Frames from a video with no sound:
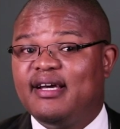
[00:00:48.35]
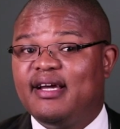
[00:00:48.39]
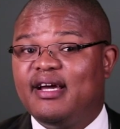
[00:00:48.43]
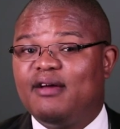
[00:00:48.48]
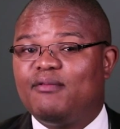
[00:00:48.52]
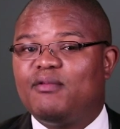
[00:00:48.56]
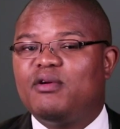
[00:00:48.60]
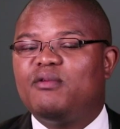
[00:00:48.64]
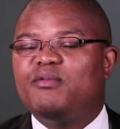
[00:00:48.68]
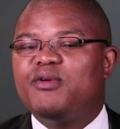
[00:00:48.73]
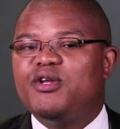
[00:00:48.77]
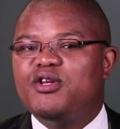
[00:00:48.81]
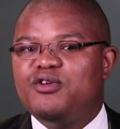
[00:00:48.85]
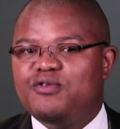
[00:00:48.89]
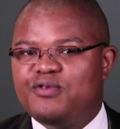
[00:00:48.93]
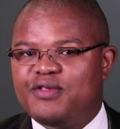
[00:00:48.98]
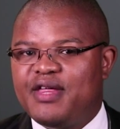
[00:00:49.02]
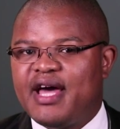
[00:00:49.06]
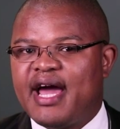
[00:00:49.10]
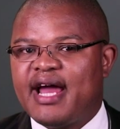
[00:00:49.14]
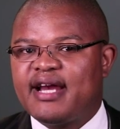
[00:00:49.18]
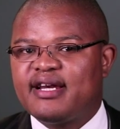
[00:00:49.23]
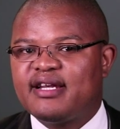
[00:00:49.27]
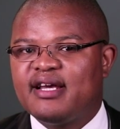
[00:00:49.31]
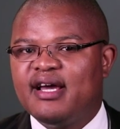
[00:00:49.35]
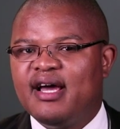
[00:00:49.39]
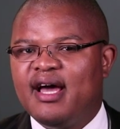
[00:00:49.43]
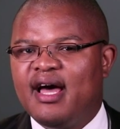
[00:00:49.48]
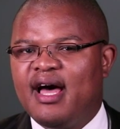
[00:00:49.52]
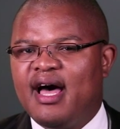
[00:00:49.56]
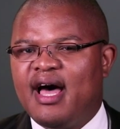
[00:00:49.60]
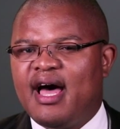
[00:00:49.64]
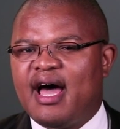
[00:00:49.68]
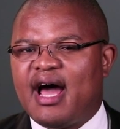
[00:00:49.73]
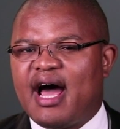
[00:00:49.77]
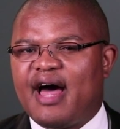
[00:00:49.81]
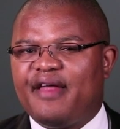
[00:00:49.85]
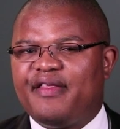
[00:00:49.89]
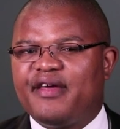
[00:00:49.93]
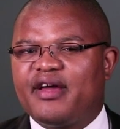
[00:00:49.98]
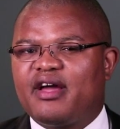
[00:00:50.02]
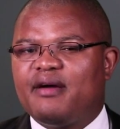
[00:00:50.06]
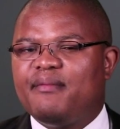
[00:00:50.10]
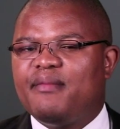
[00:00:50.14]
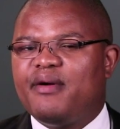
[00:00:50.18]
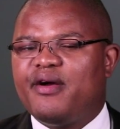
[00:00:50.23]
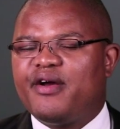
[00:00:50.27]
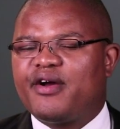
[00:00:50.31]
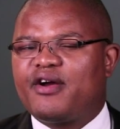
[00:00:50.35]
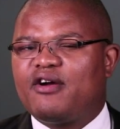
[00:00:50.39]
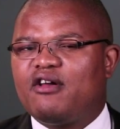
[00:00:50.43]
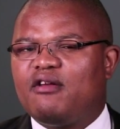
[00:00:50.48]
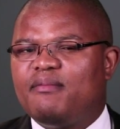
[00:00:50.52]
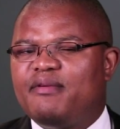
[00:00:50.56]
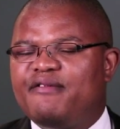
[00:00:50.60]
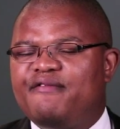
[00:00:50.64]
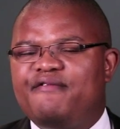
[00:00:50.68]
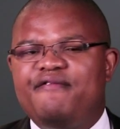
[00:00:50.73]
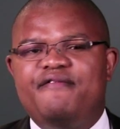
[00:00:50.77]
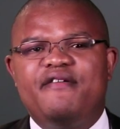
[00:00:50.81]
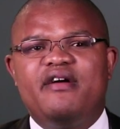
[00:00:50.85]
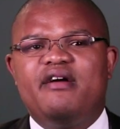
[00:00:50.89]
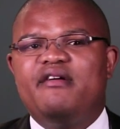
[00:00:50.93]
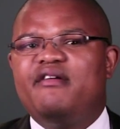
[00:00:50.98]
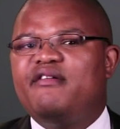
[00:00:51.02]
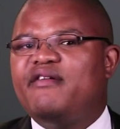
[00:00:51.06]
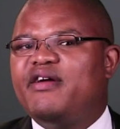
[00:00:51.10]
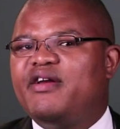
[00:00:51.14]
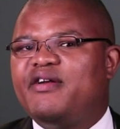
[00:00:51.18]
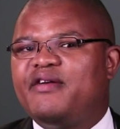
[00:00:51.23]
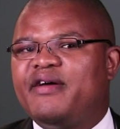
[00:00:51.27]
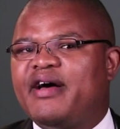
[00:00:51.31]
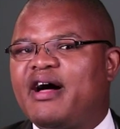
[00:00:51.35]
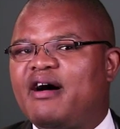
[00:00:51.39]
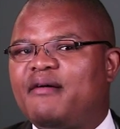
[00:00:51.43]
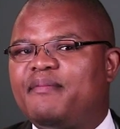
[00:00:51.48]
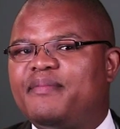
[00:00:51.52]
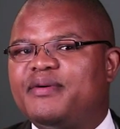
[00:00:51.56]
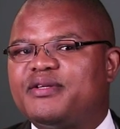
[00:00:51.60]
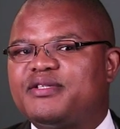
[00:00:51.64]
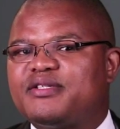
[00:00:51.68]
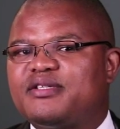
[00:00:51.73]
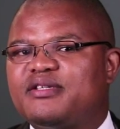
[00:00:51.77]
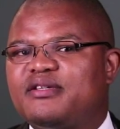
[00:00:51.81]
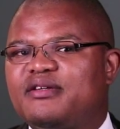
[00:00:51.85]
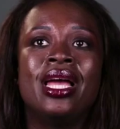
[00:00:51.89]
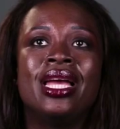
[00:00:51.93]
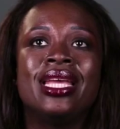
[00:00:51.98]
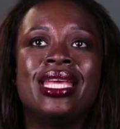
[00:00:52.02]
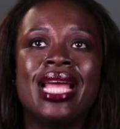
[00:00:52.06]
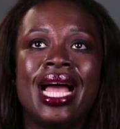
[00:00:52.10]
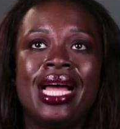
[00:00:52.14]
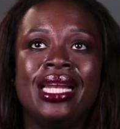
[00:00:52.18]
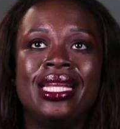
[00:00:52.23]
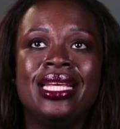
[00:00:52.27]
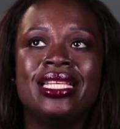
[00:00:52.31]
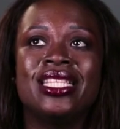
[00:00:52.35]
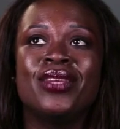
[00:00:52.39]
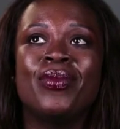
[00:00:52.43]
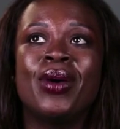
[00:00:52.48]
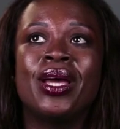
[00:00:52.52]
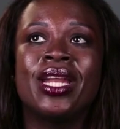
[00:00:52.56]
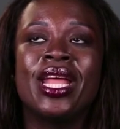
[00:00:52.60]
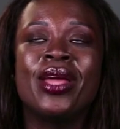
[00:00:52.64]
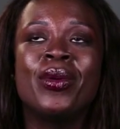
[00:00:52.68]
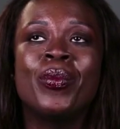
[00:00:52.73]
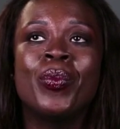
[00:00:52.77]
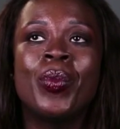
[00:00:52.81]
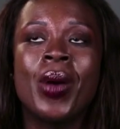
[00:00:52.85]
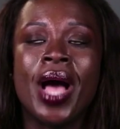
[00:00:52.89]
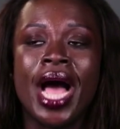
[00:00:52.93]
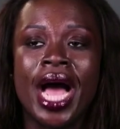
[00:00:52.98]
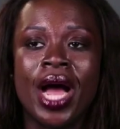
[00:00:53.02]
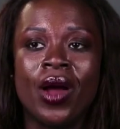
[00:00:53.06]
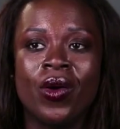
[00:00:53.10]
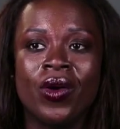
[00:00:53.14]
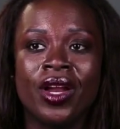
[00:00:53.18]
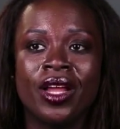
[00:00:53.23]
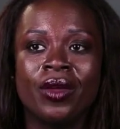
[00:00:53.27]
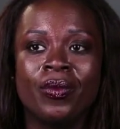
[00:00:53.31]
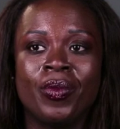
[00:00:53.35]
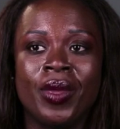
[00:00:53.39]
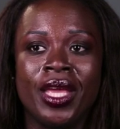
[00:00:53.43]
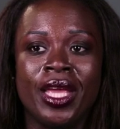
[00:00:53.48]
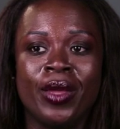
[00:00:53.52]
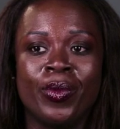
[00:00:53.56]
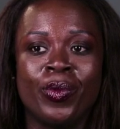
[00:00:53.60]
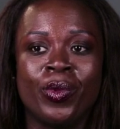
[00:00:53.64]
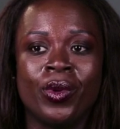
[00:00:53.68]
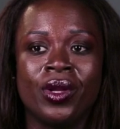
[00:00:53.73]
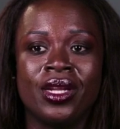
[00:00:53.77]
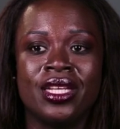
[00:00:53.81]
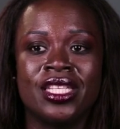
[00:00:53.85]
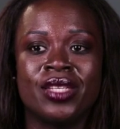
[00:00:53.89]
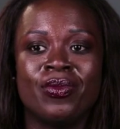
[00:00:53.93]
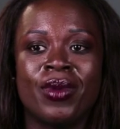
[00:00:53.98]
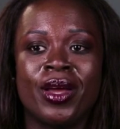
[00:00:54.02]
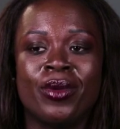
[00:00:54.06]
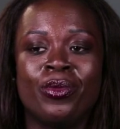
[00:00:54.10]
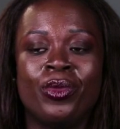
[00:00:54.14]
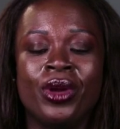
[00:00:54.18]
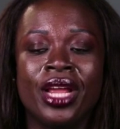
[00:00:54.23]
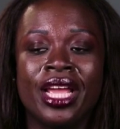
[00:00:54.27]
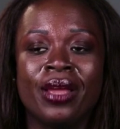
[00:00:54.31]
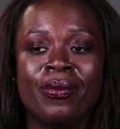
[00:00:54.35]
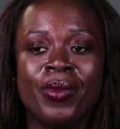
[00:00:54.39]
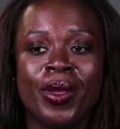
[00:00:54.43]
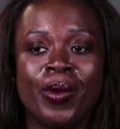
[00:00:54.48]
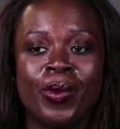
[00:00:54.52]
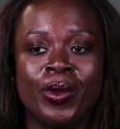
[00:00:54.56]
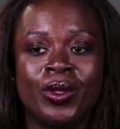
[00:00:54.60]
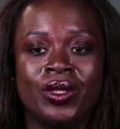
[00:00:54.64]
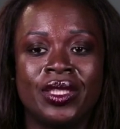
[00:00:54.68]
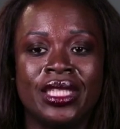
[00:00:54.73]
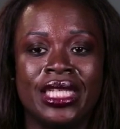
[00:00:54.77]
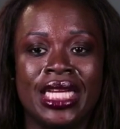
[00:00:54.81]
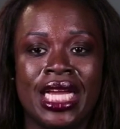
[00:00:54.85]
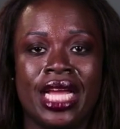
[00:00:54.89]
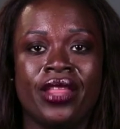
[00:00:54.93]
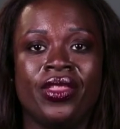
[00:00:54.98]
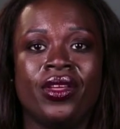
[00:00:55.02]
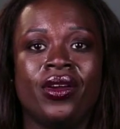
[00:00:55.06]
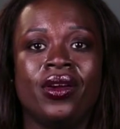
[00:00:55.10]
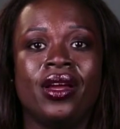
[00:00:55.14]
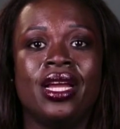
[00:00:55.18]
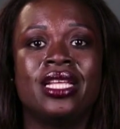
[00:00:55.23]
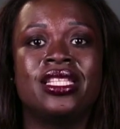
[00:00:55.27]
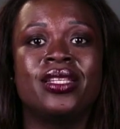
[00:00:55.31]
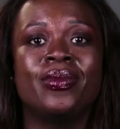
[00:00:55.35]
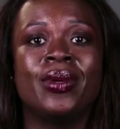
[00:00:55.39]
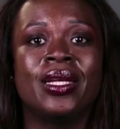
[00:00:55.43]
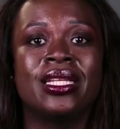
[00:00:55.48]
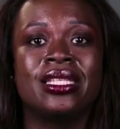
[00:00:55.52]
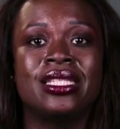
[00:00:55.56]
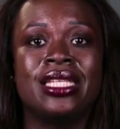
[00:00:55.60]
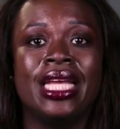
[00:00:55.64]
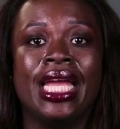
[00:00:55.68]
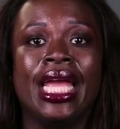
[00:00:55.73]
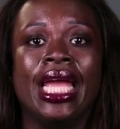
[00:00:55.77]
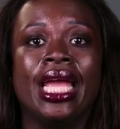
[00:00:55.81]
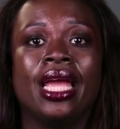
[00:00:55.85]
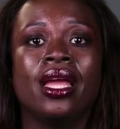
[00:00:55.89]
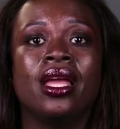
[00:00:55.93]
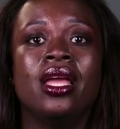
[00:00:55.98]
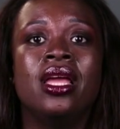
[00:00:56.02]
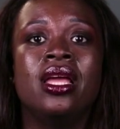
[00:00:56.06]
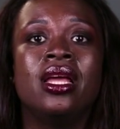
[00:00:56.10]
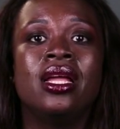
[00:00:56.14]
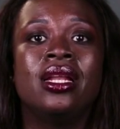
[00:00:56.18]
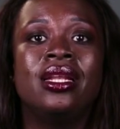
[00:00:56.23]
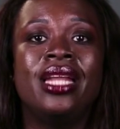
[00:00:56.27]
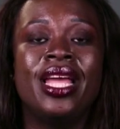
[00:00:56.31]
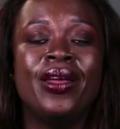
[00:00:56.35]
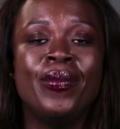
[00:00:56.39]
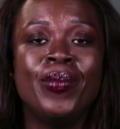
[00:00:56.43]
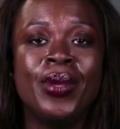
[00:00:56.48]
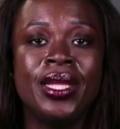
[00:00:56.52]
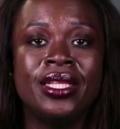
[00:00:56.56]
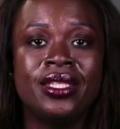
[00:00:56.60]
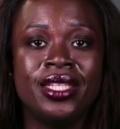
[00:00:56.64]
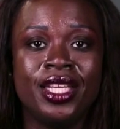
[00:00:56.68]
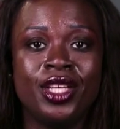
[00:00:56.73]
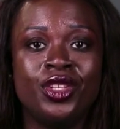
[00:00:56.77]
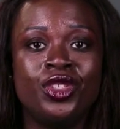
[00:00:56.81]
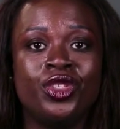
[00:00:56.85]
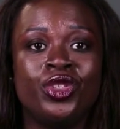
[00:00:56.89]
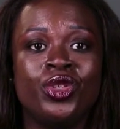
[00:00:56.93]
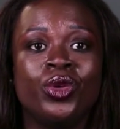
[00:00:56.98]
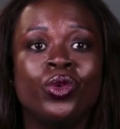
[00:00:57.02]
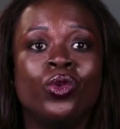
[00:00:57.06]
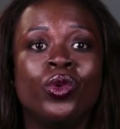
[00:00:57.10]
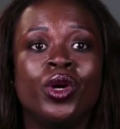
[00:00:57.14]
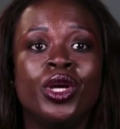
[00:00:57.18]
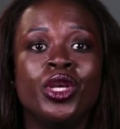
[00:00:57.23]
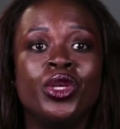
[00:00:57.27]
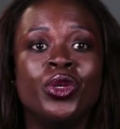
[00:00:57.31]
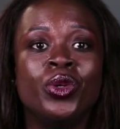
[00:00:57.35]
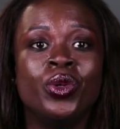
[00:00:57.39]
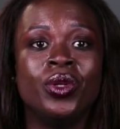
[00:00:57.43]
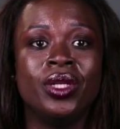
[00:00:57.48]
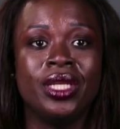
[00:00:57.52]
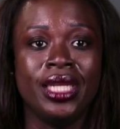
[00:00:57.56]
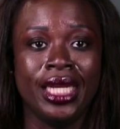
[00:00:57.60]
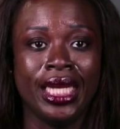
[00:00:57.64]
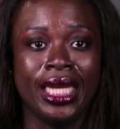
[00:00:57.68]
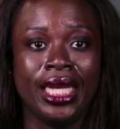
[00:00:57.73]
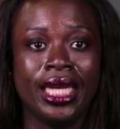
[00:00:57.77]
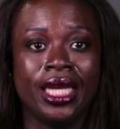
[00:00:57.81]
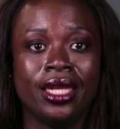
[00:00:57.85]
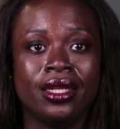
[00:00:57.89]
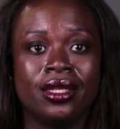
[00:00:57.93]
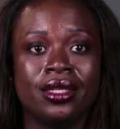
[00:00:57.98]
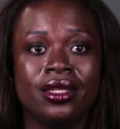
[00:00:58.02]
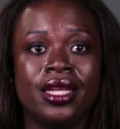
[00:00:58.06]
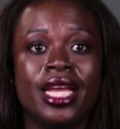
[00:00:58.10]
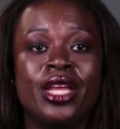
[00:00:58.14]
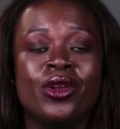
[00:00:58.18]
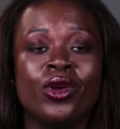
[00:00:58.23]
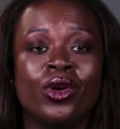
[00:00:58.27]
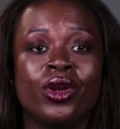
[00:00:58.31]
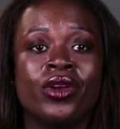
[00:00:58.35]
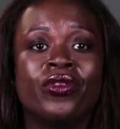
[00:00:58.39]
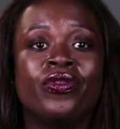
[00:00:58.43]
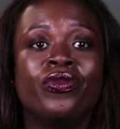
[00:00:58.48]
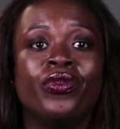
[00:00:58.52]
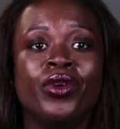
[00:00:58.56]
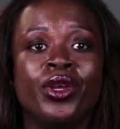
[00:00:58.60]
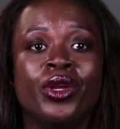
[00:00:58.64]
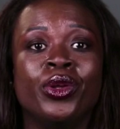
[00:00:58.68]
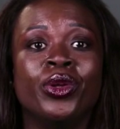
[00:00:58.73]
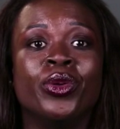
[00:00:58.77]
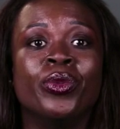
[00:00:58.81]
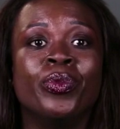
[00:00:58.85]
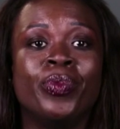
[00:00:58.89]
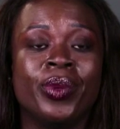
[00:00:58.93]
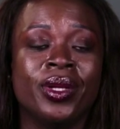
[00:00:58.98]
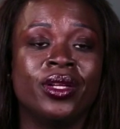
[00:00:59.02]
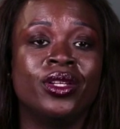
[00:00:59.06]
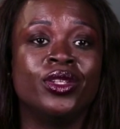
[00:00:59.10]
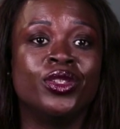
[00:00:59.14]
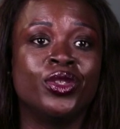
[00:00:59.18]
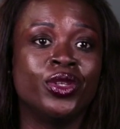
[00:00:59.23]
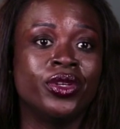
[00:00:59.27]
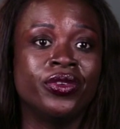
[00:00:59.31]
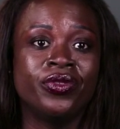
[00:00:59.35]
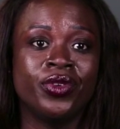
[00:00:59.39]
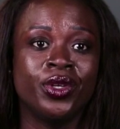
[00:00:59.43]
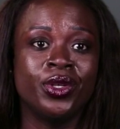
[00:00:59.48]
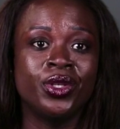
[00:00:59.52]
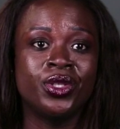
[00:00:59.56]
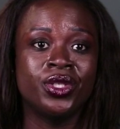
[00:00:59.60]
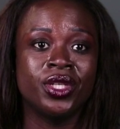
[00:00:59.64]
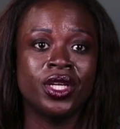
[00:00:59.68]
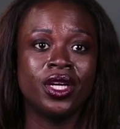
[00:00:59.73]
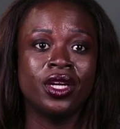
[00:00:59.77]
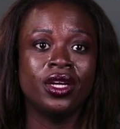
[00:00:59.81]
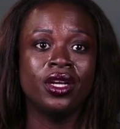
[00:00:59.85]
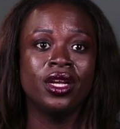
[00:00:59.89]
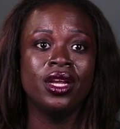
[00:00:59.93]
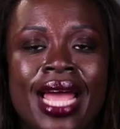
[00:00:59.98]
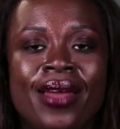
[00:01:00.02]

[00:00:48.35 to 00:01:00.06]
And when we do that, I think America will be very ready to help us. YALI is about empowering people. It's about bringing people together. It's about saying, let me teach you what you need in order for you to build your future.